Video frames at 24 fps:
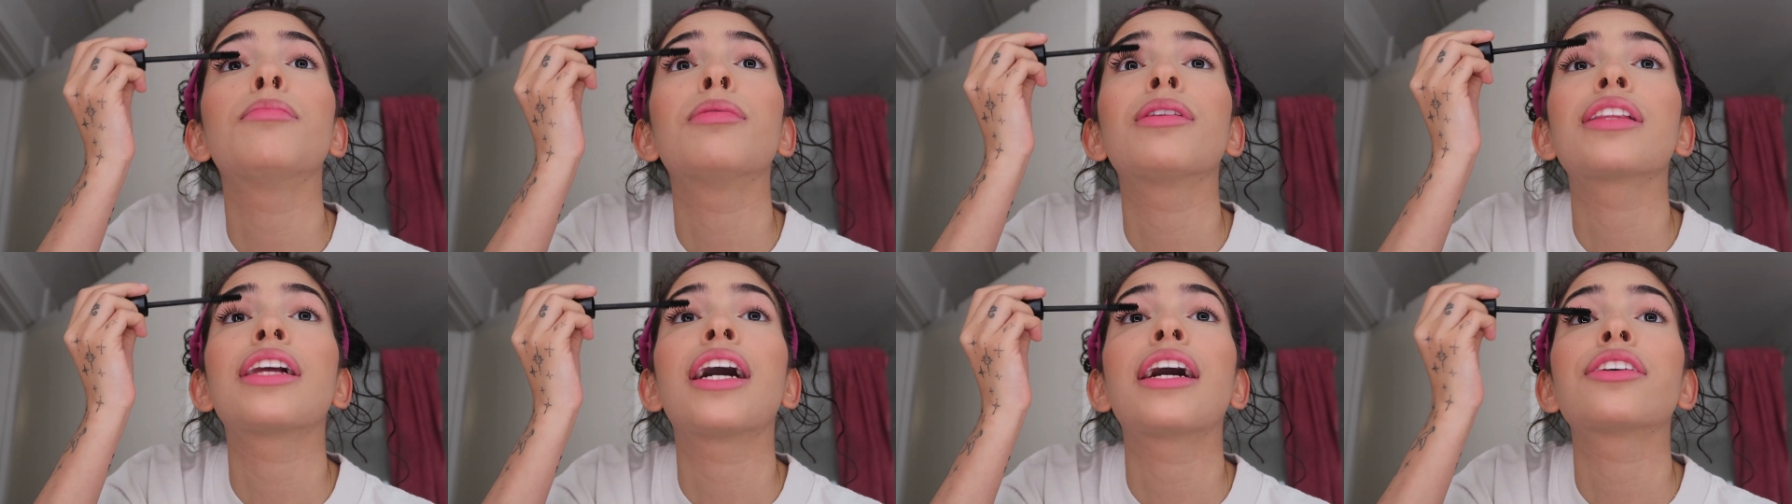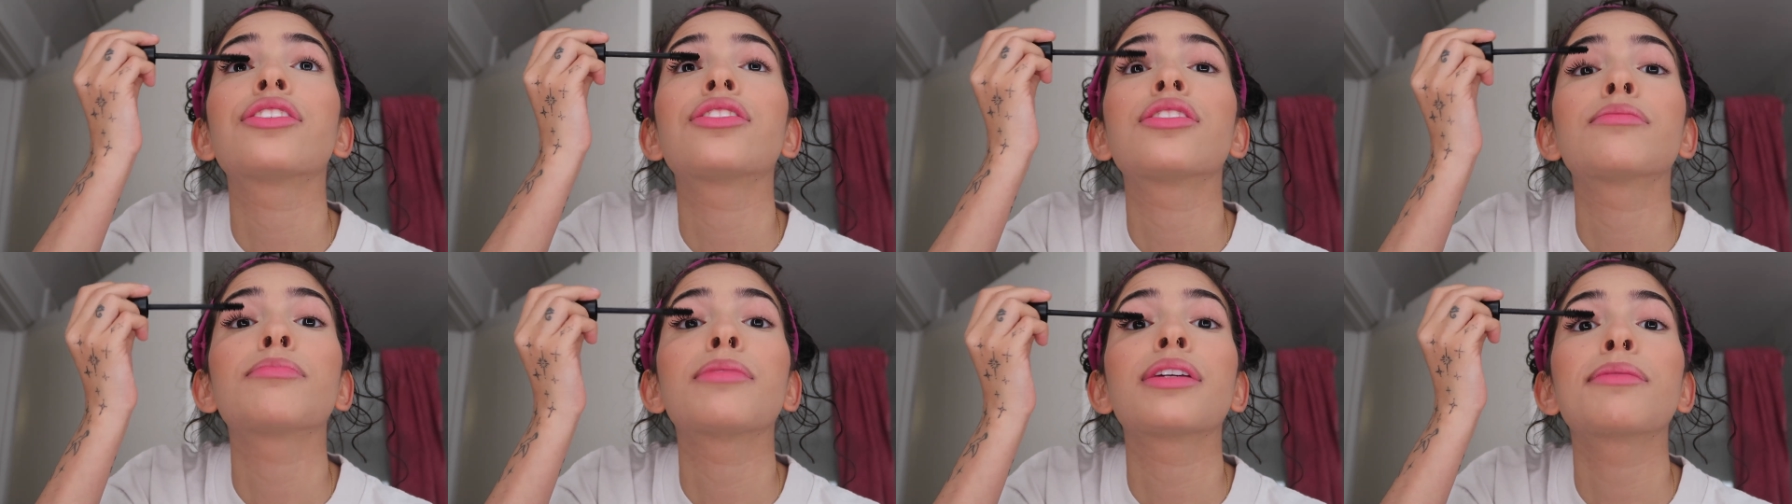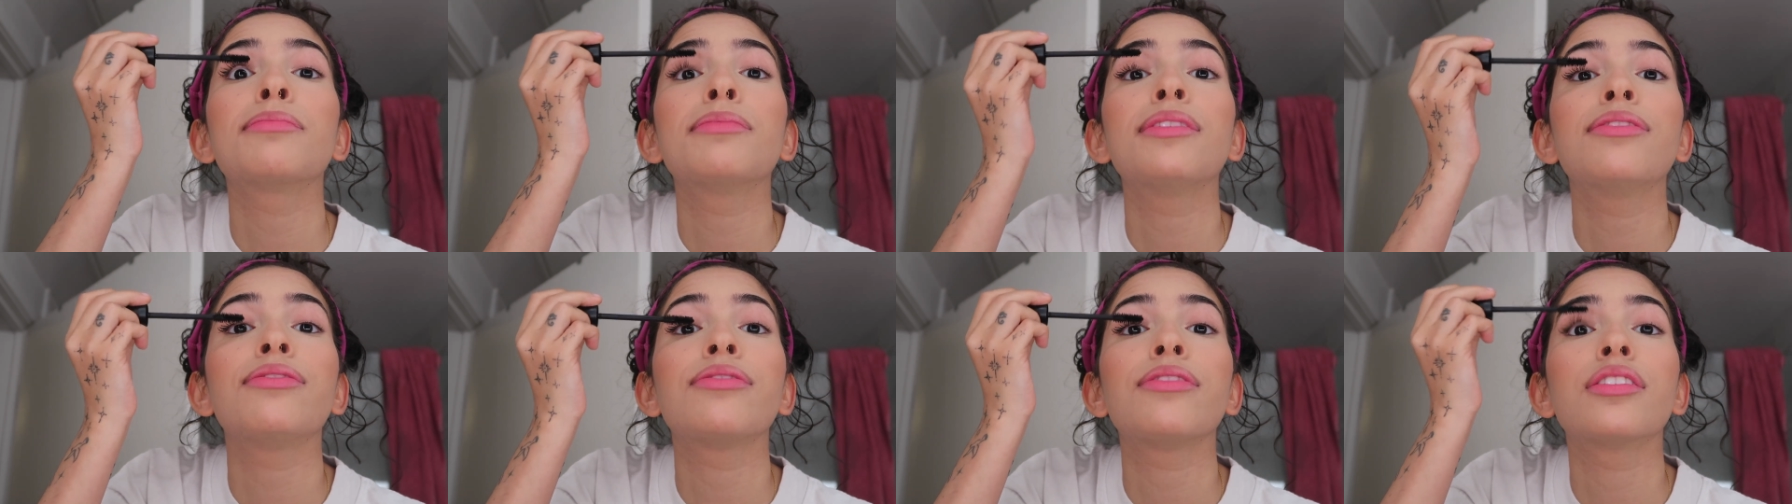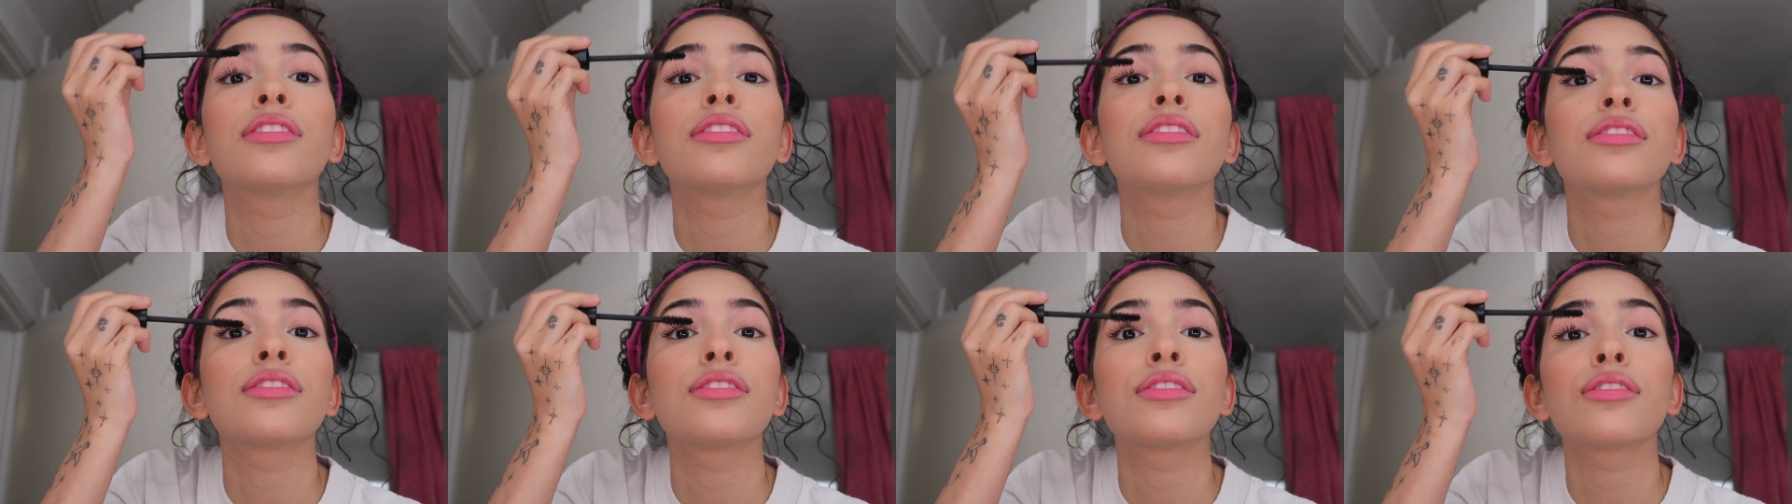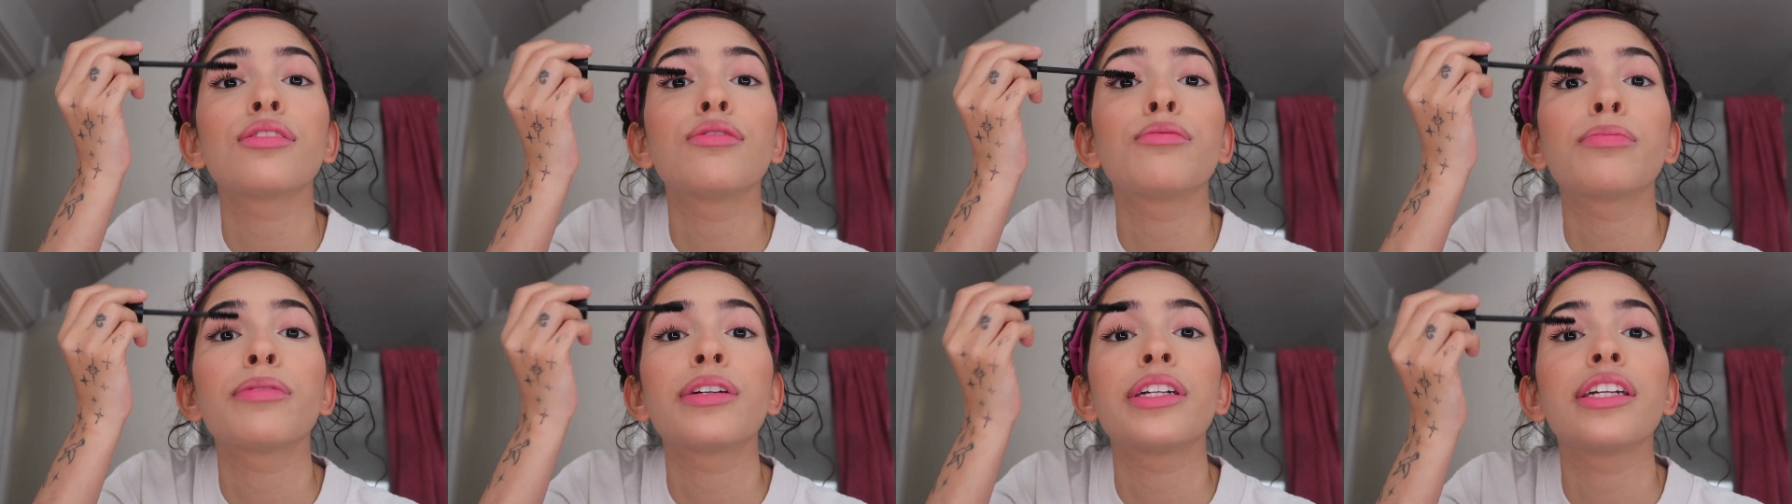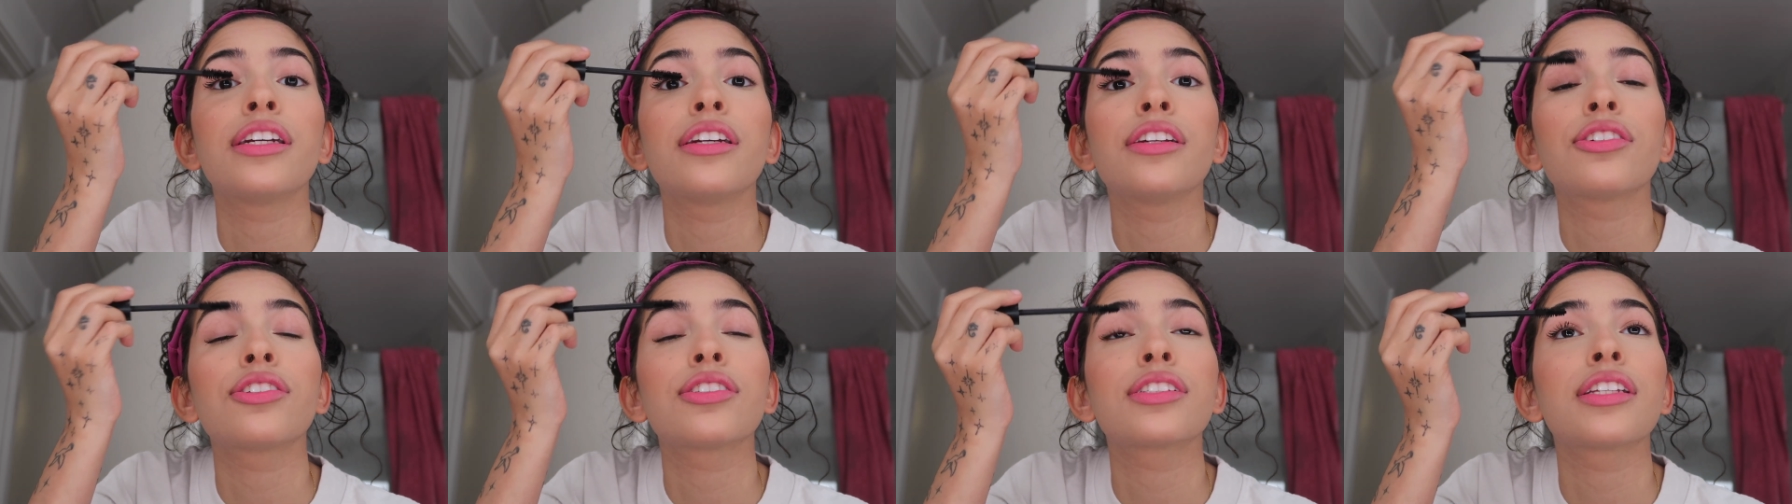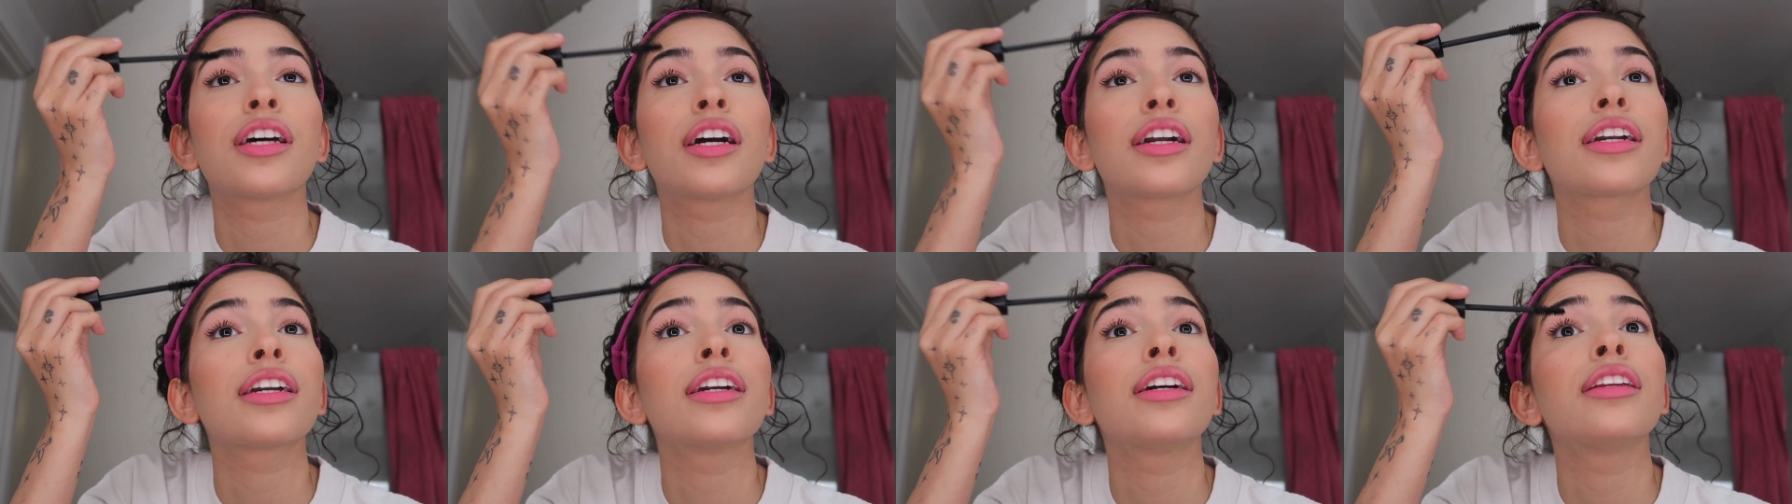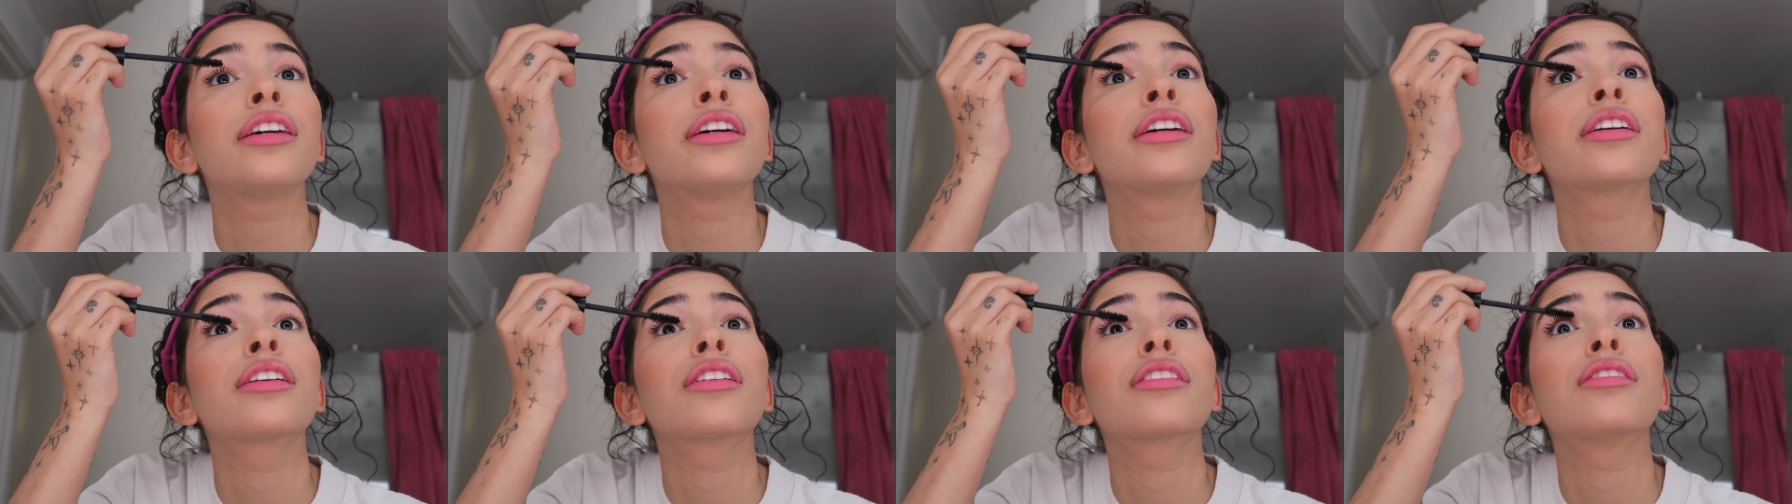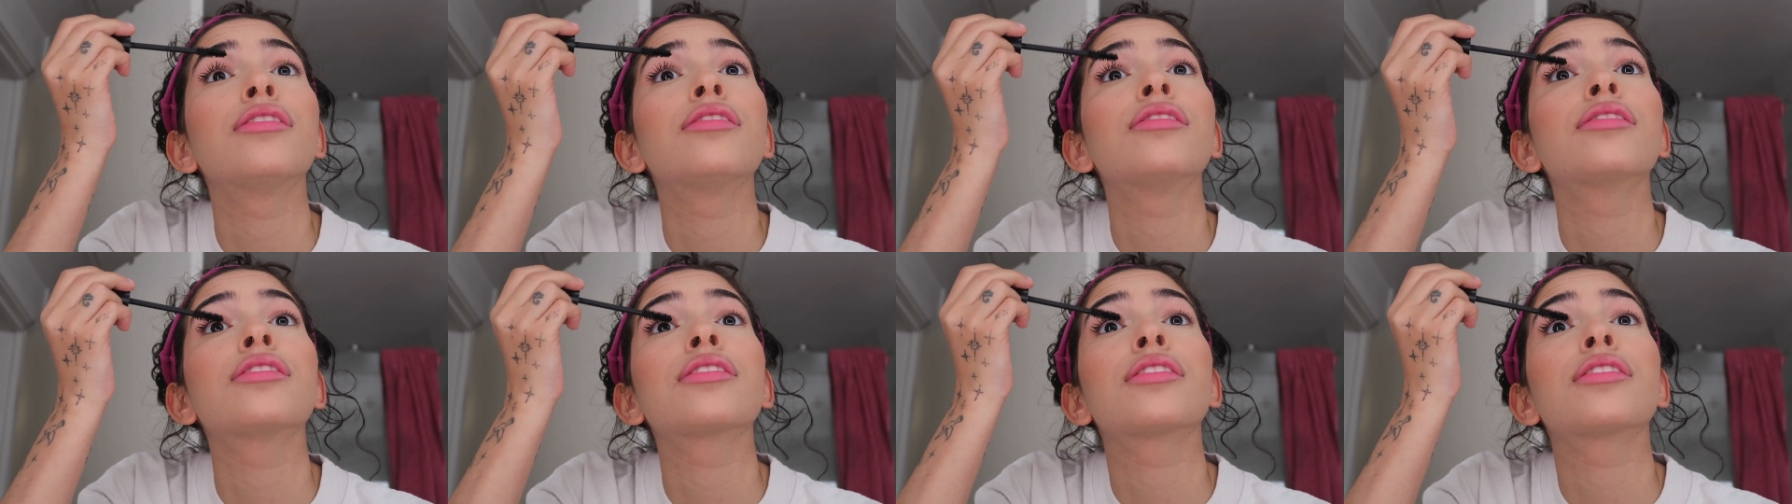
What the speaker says: but lashes make me feel so pretty and just like an it girl.